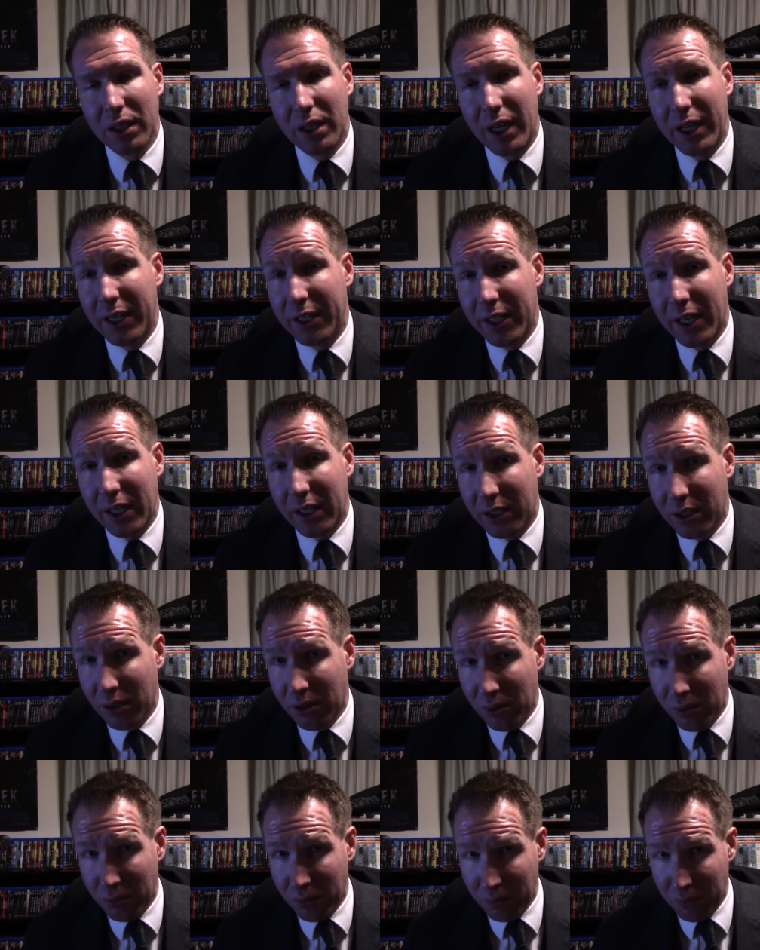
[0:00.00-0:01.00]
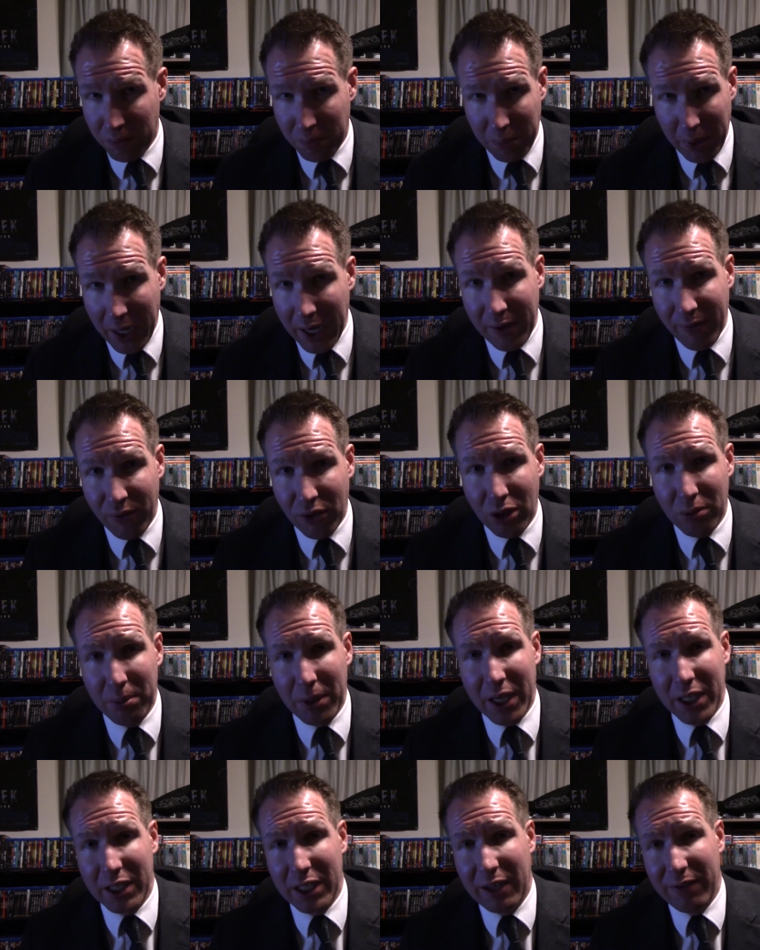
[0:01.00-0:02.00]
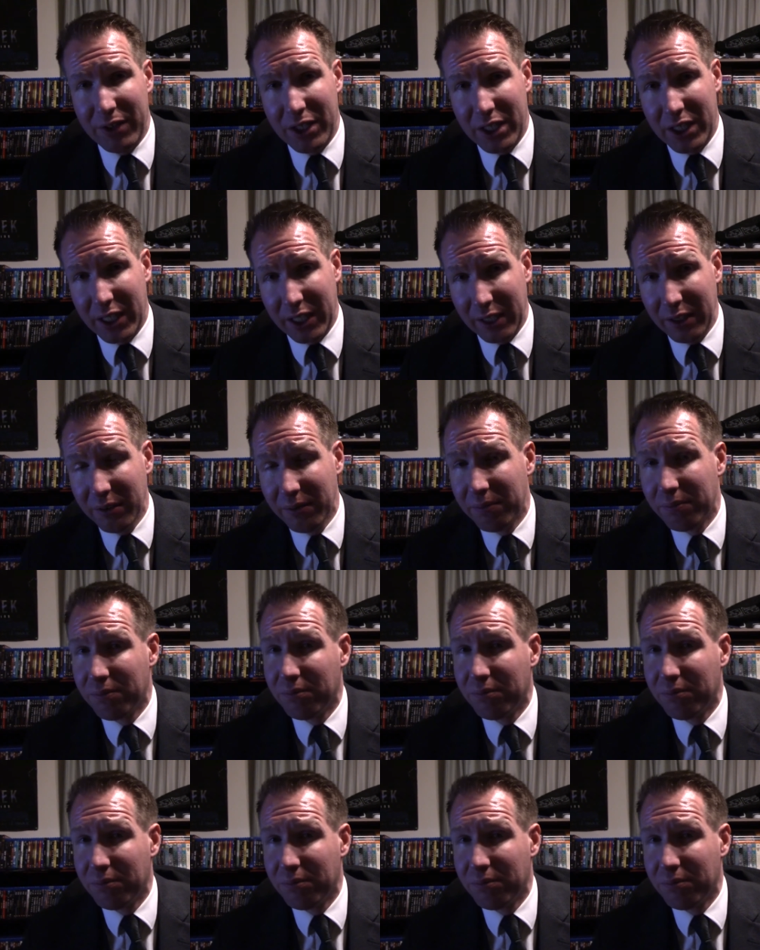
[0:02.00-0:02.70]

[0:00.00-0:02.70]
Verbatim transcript: I did not go pay for a box office ticket.